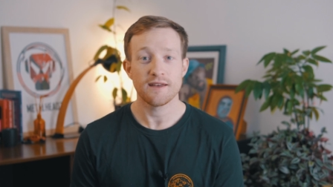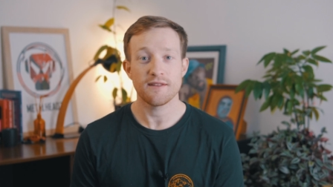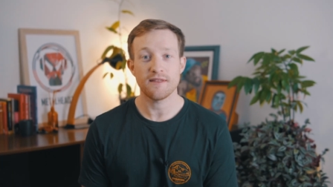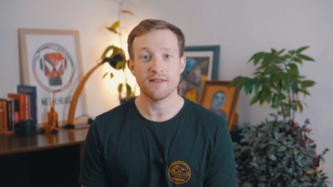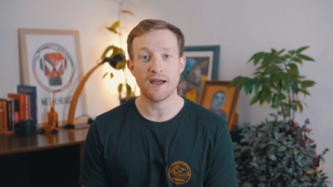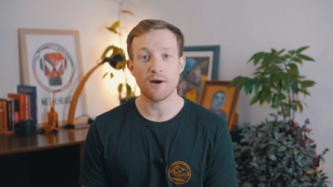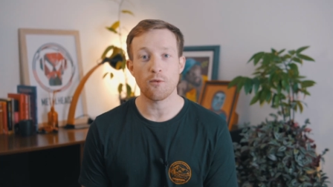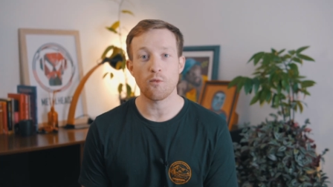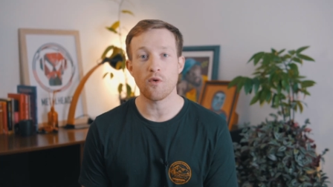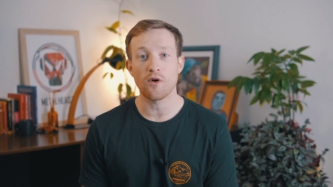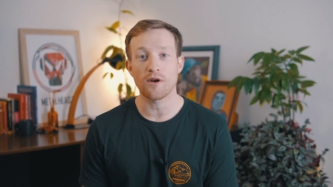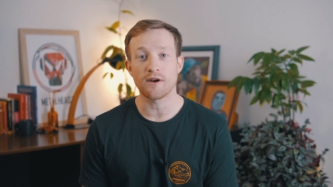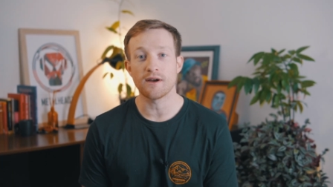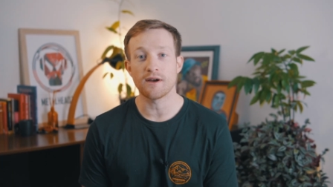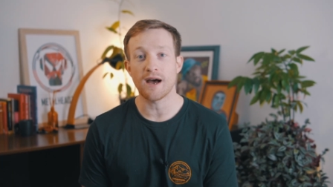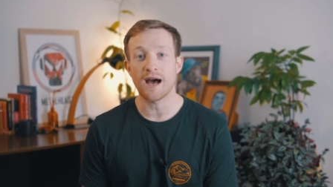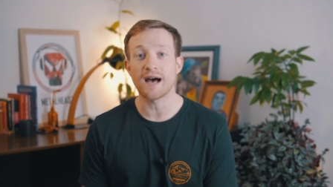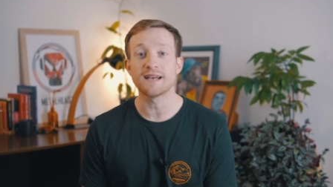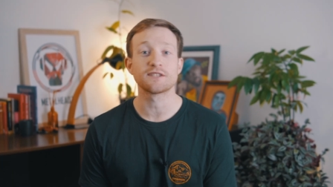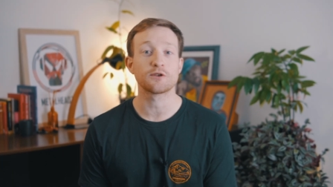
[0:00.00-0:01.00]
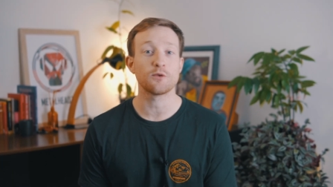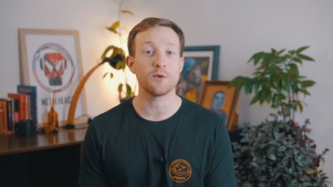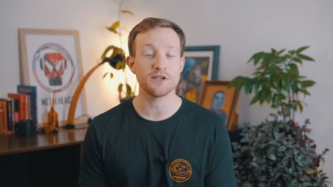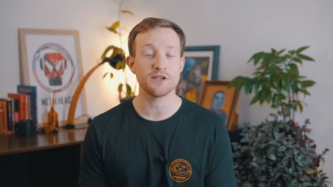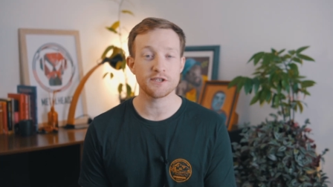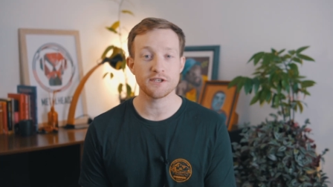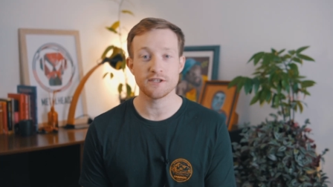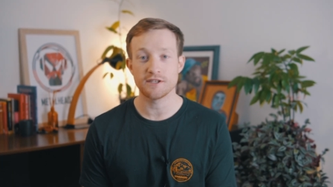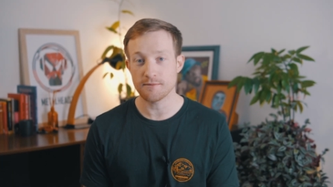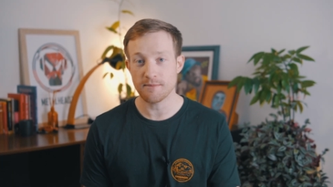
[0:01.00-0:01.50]
that want to ask
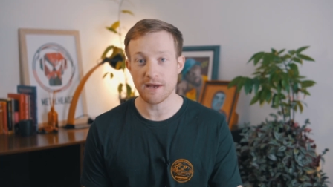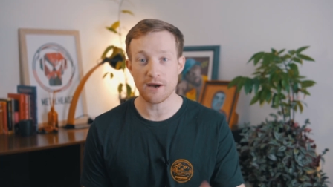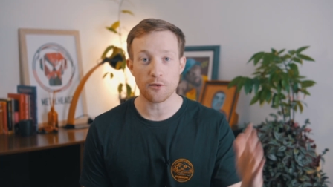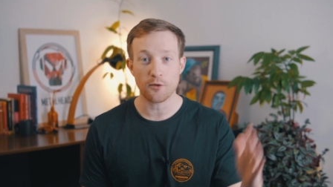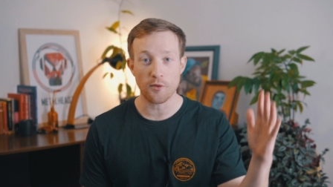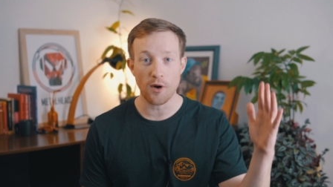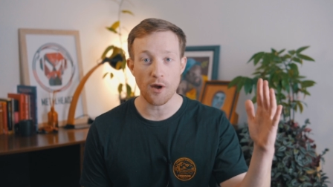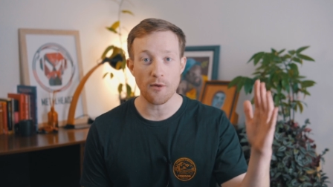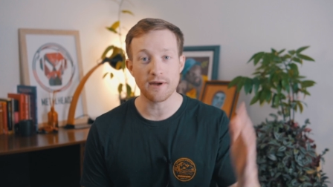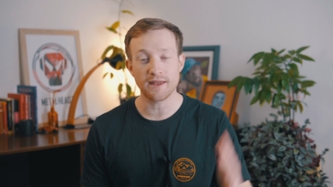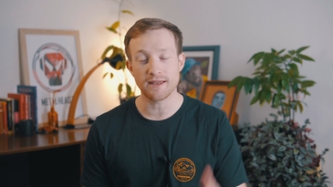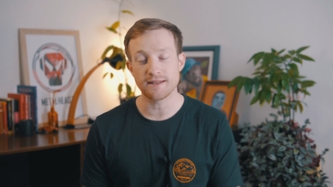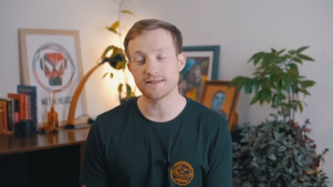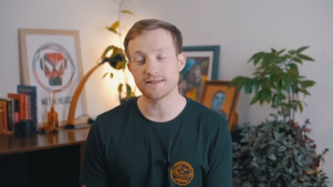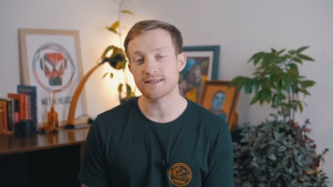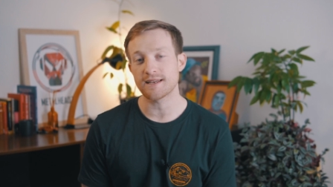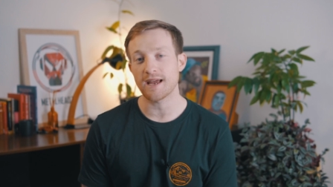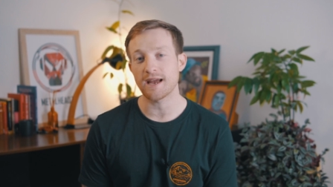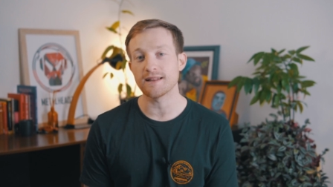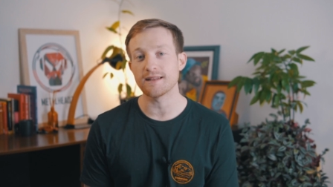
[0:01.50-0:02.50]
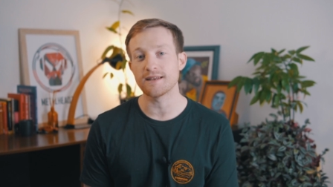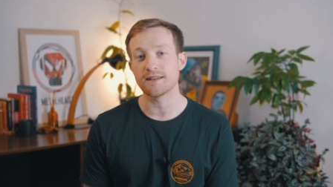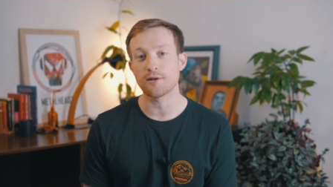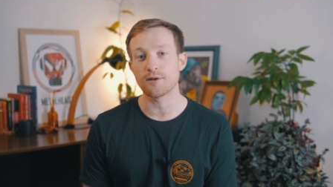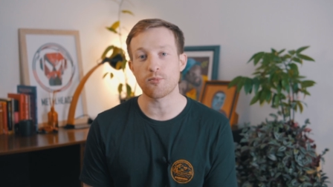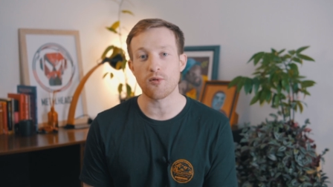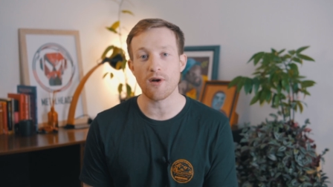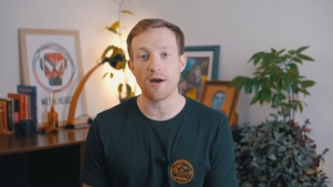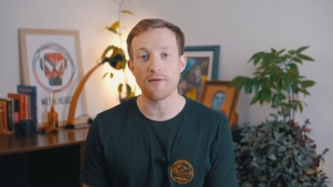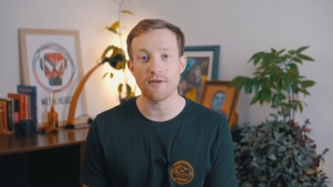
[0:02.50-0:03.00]
questions about growing and scaling the
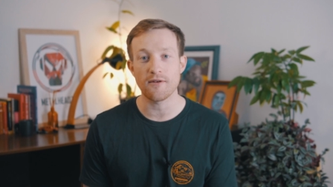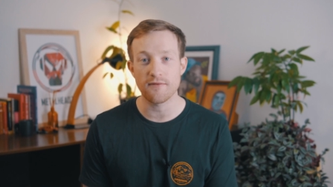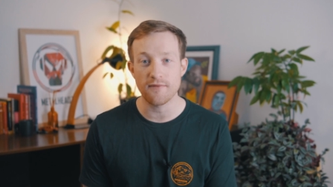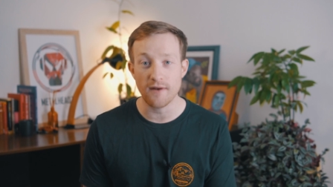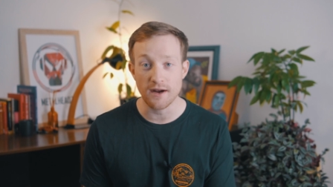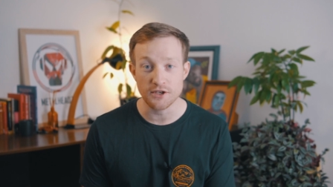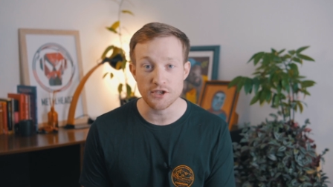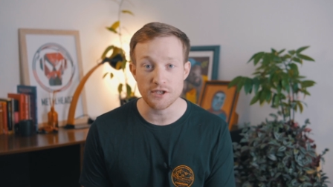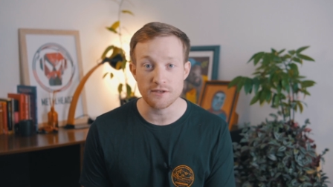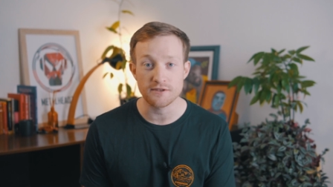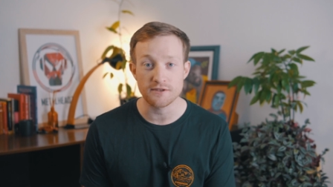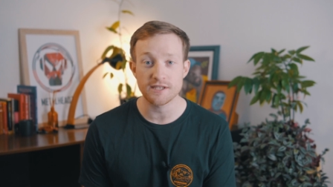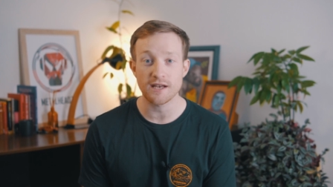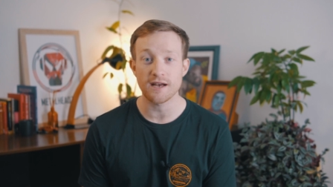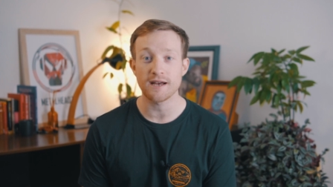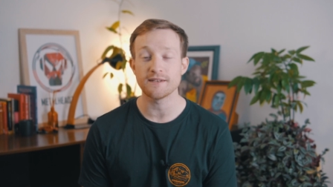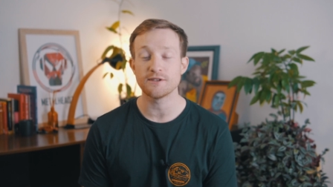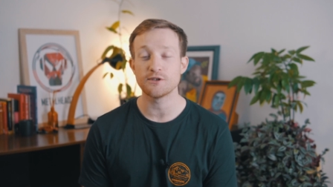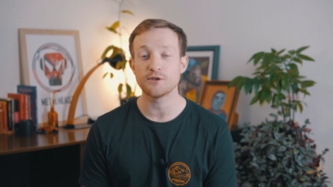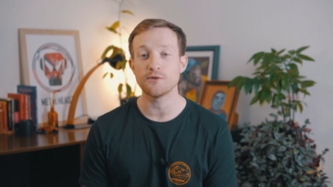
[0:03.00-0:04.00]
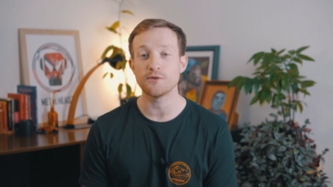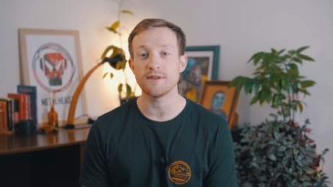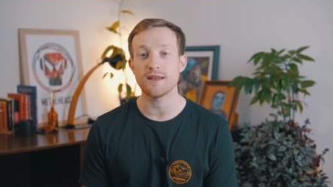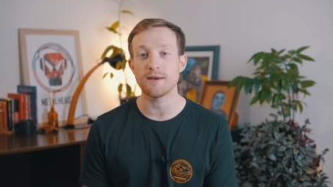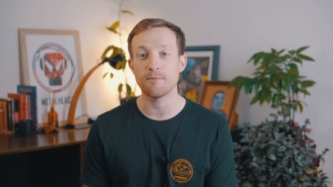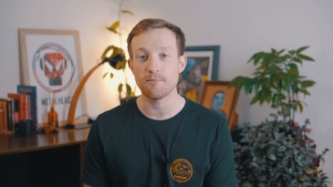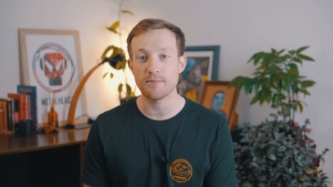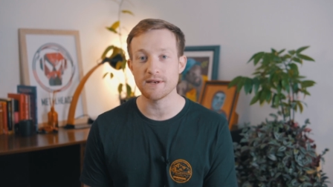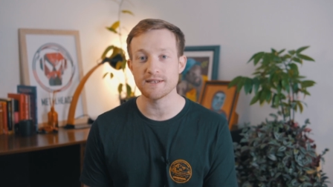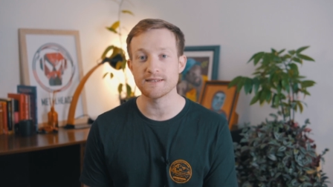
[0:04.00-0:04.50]
private function side to their
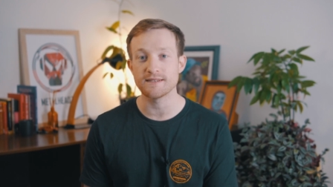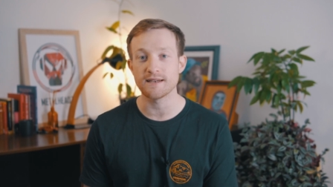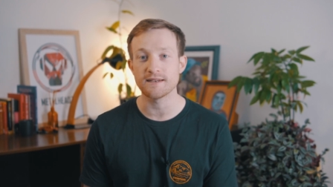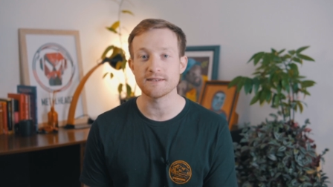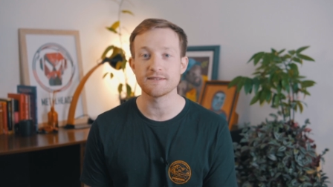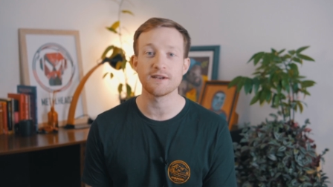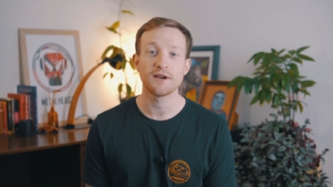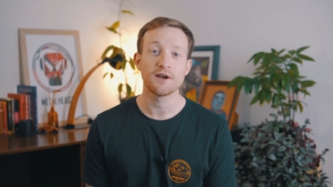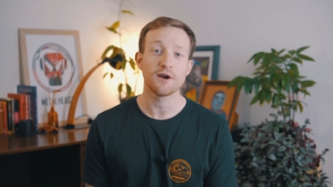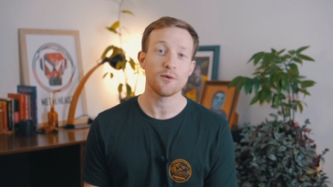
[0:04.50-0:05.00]
business.